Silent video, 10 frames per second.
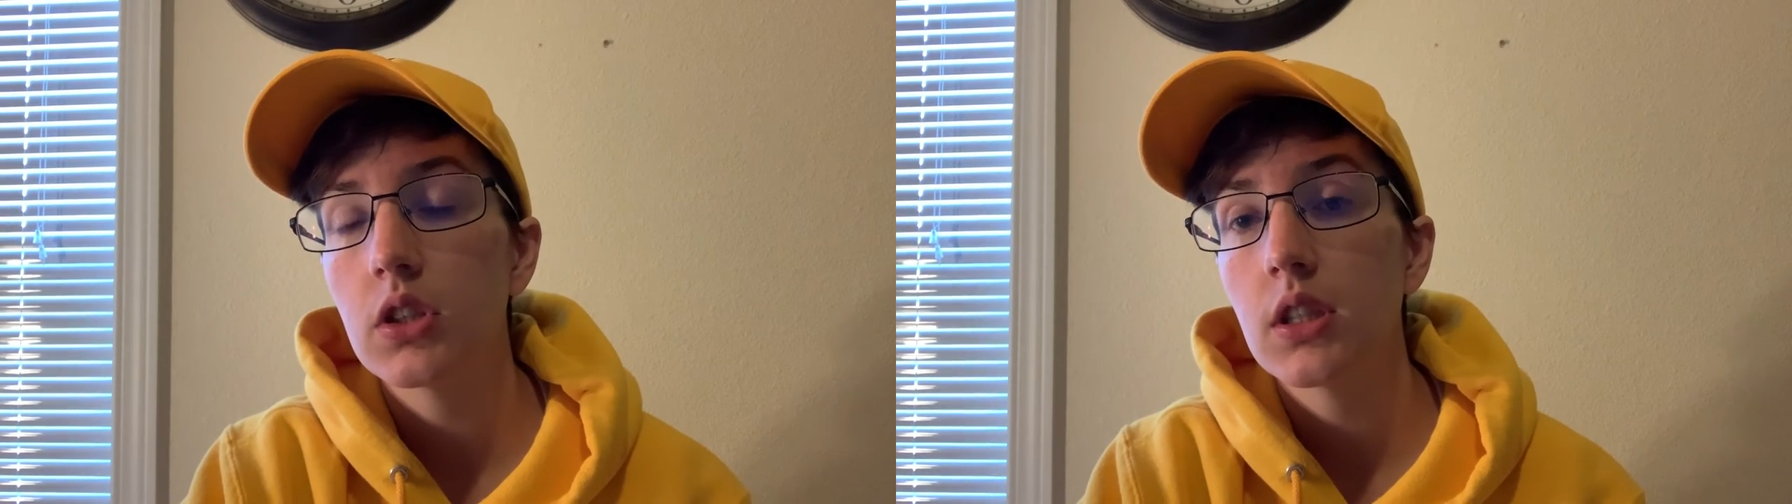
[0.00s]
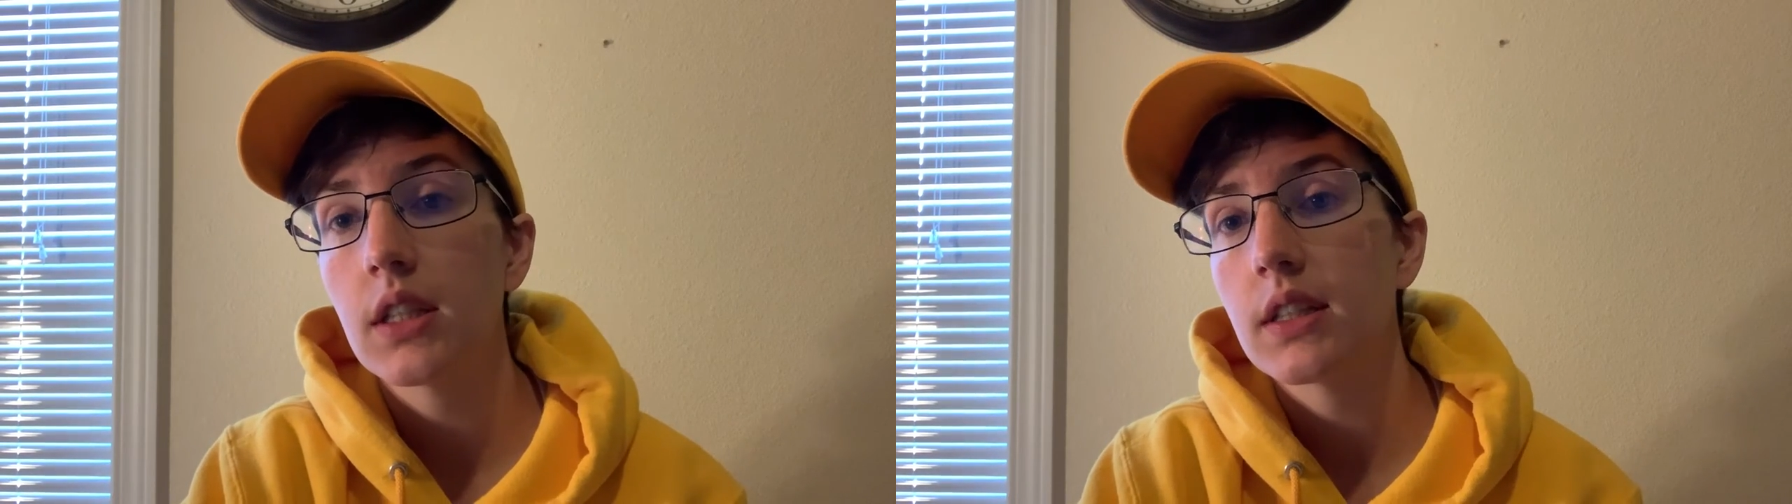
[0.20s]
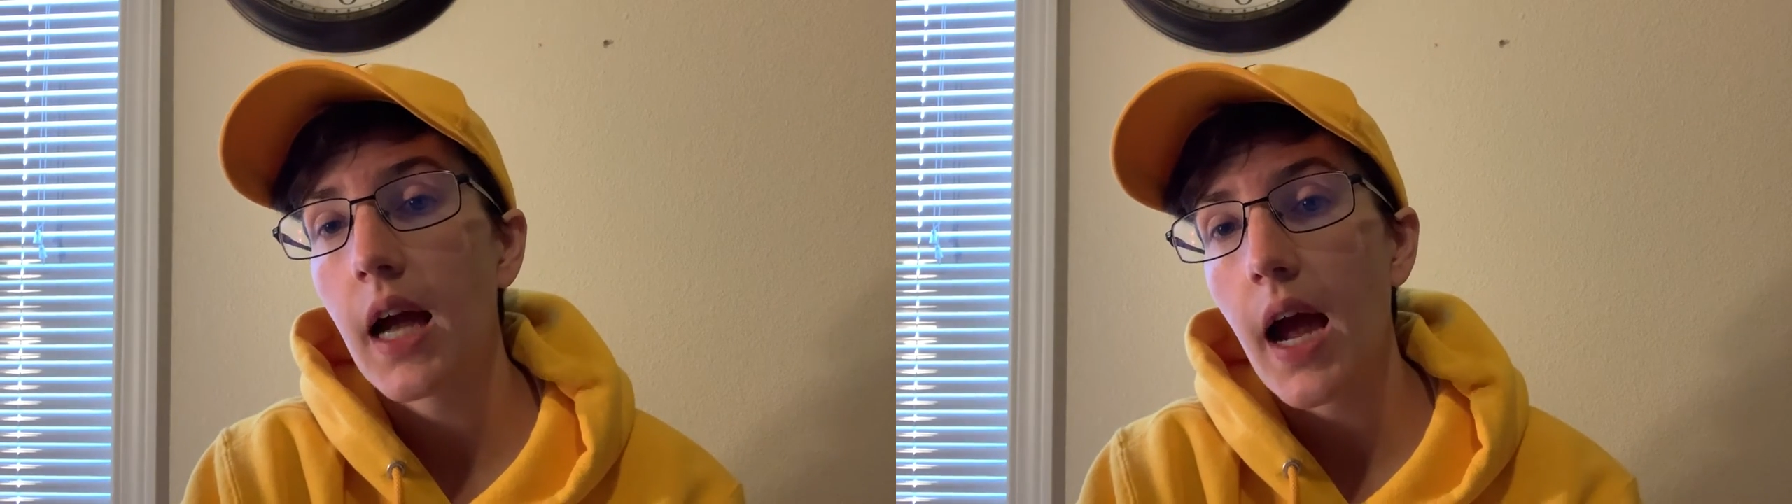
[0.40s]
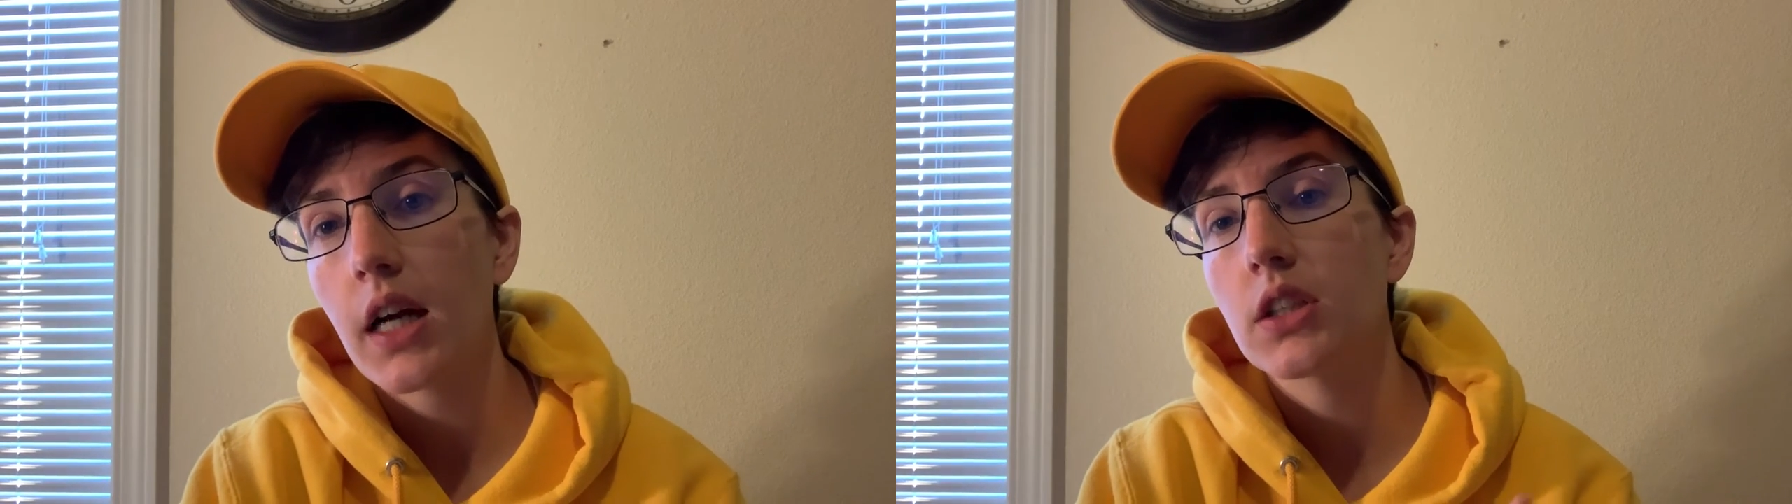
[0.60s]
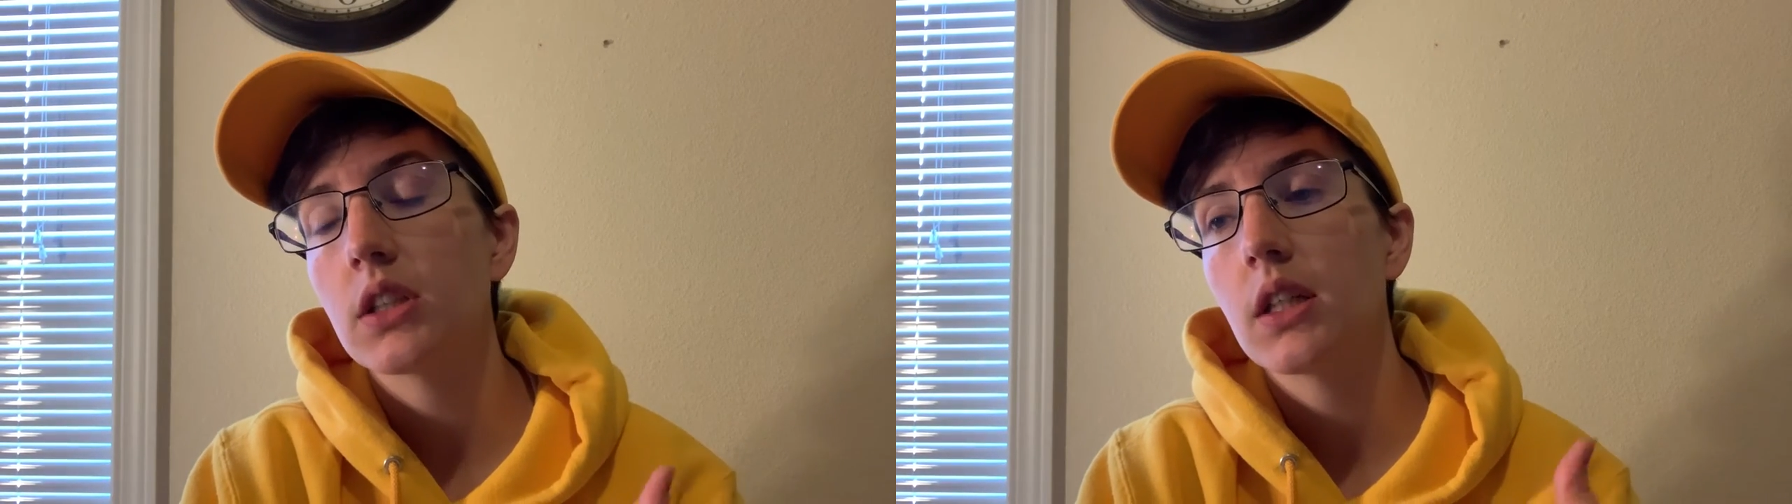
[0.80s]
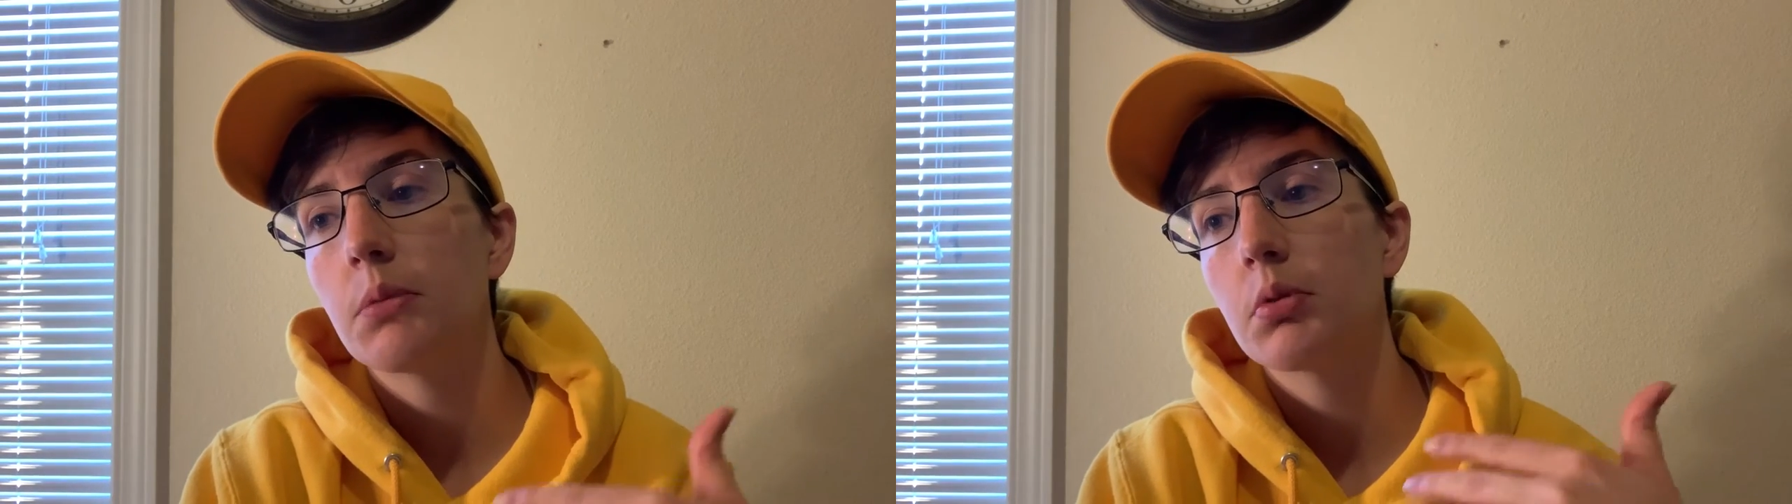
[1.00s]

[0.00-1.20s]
she is actually